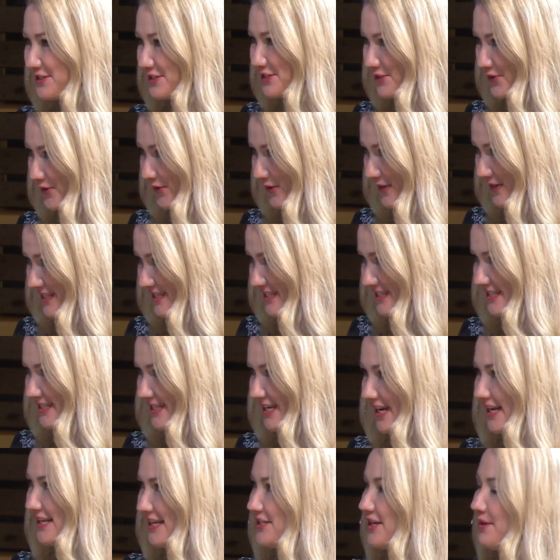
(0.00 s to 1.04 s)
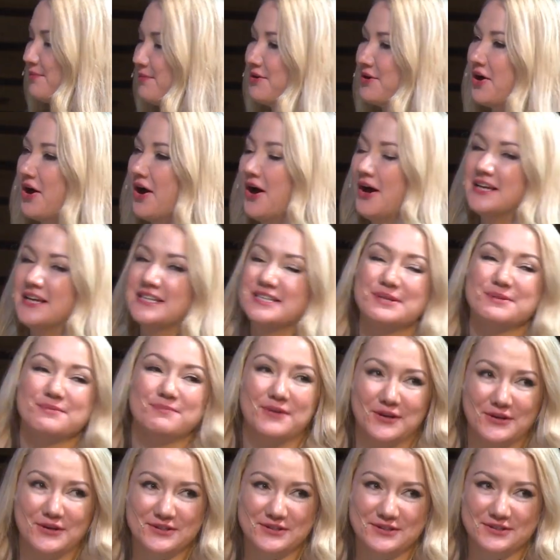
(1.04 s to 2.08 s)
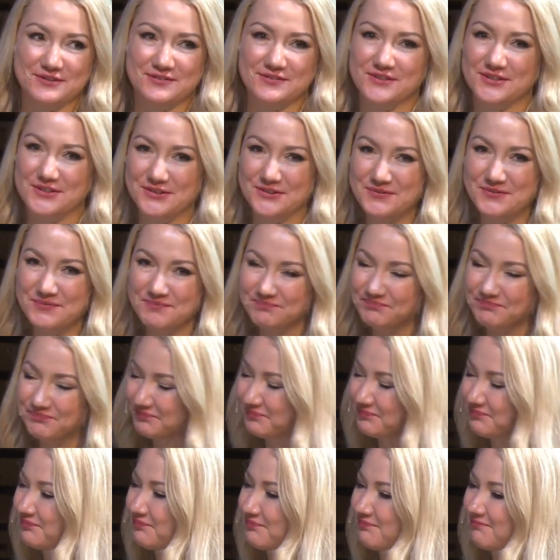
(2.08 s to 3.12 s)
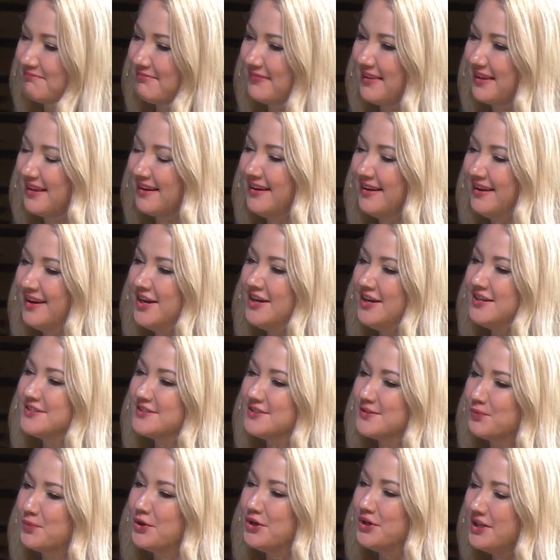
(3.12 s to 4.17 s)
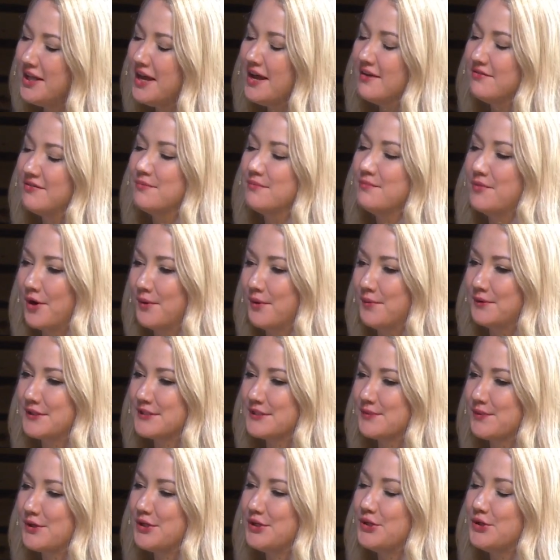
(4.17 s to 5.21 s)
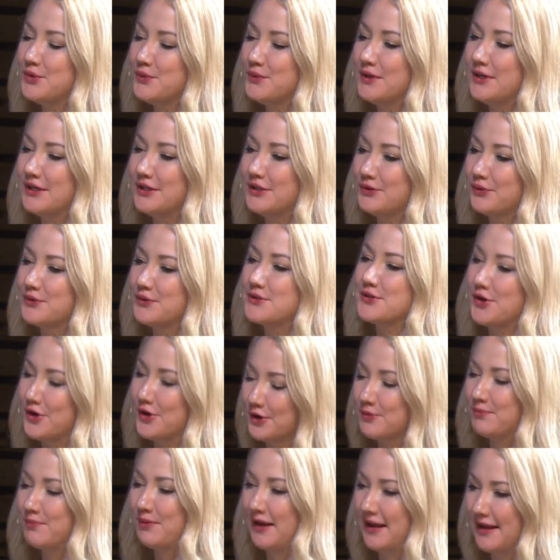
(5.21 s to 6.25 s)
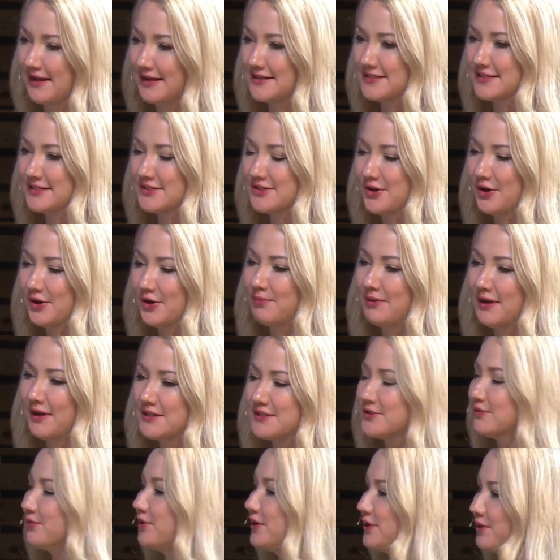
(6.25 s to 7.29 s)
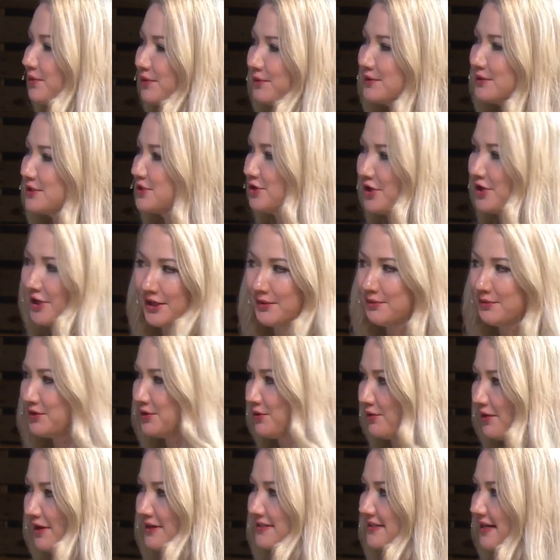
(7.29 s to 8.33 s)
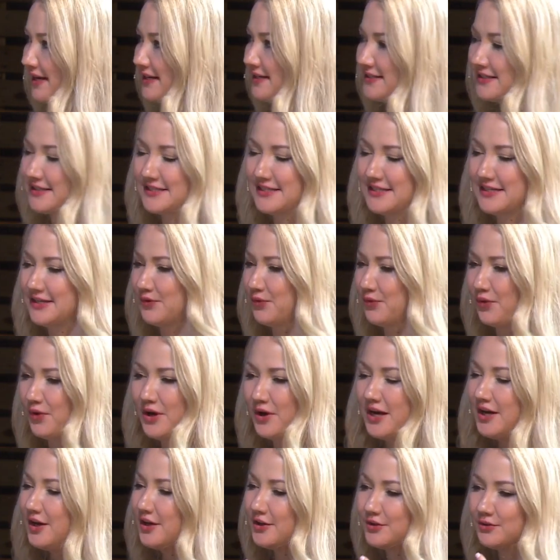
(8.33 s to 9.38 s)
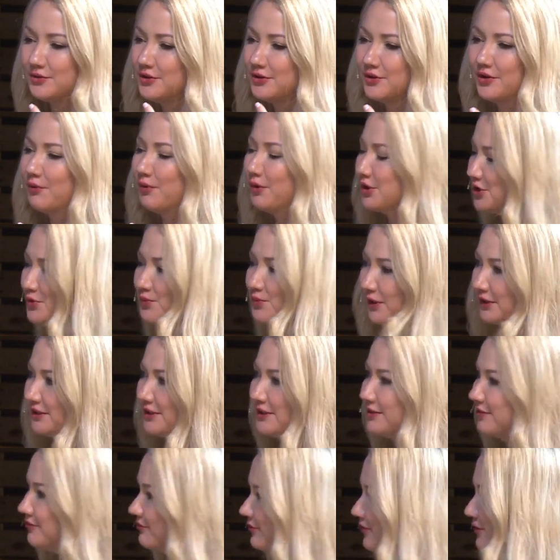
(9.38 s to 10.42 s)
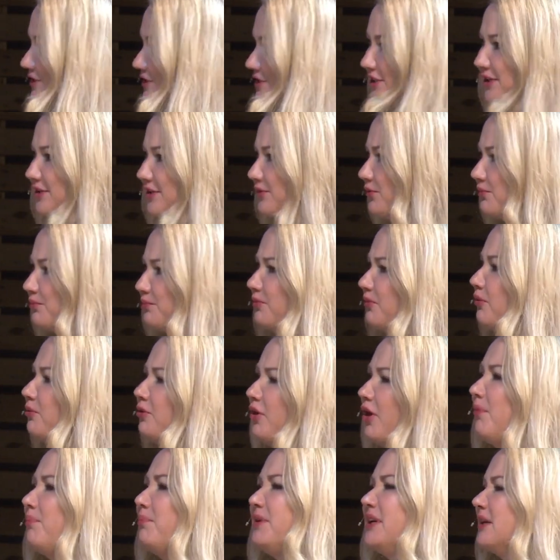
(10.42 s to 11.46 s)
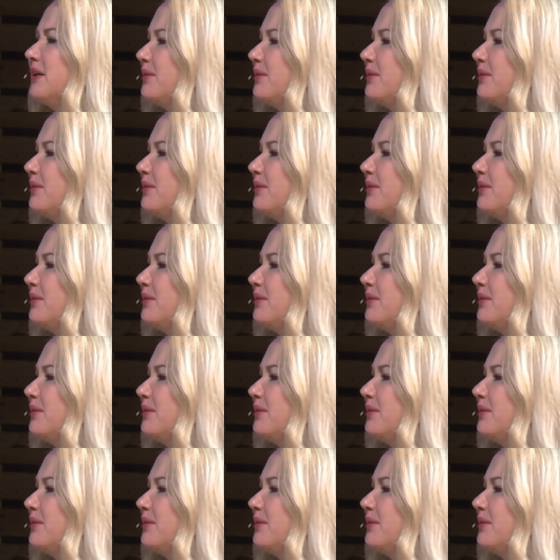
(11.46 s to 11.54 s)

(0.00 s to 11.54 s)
stories today, so I'm going to ask both of you. Were there ever moments when you were in your dark place, a dark place of whether it was struggling with your identity or, what you want in the future, or not being